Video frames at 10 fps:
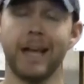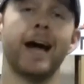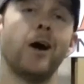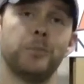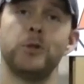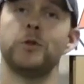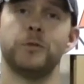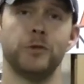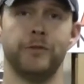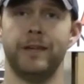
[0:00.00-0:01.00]
how
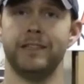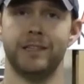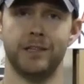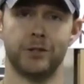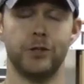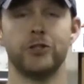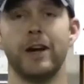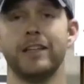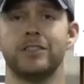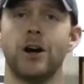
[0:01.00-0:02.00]
beautiful the fence is, or you're
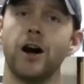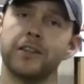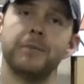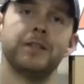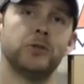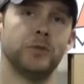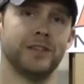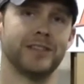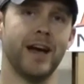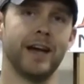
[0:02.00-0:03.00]
trying to talk them into a
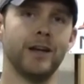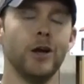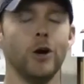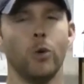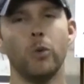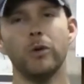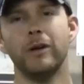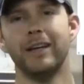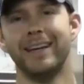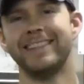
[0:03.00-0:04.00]
design.
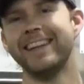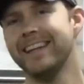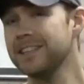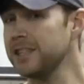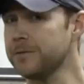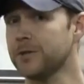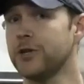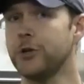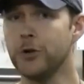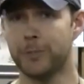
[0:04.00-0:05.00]
Well, it's easy for
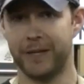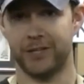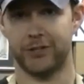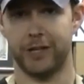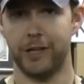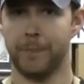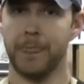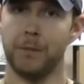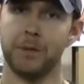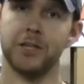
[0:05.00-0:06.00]
you to picture
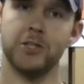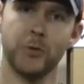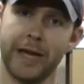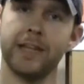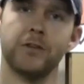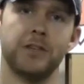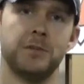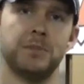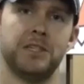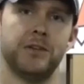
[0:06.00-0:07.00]
it because you handle
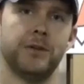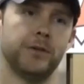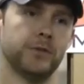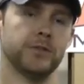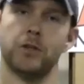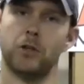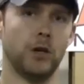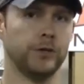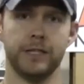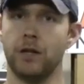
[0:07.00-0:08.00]
these materials
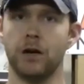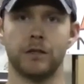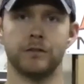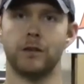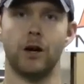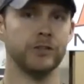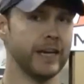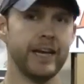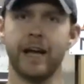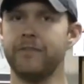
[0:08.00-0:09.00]
all day long, all
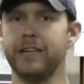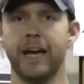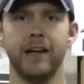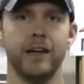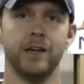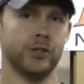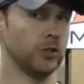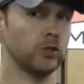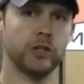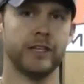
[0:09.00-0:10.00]
day, every day.
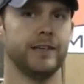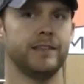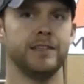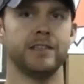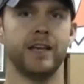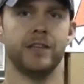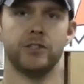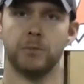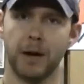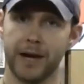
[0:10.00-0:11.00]
You're looking at these
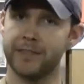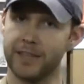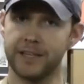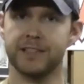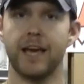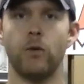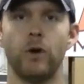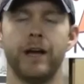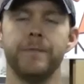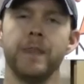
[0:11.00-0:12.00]
things, your mind thinks that
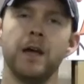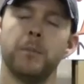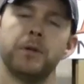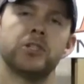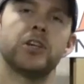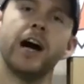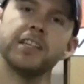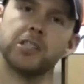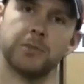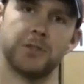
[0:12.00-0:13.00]
way, but your
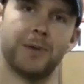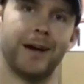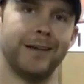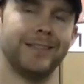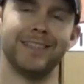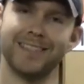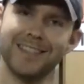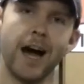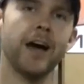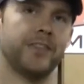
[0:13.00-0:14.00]
customer's mind does
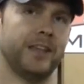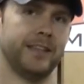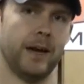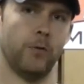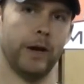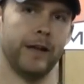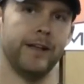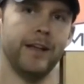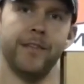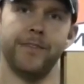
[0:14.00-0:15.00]
not think that way.
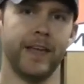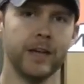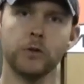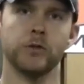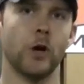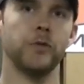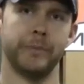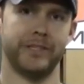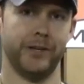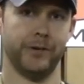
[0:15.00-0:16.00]
They don't know the
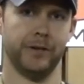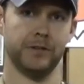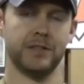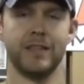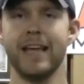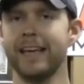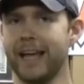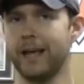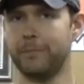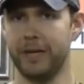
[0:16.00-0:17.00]
materials. They
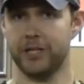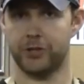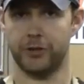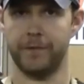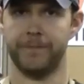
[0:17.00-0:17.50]
can't picture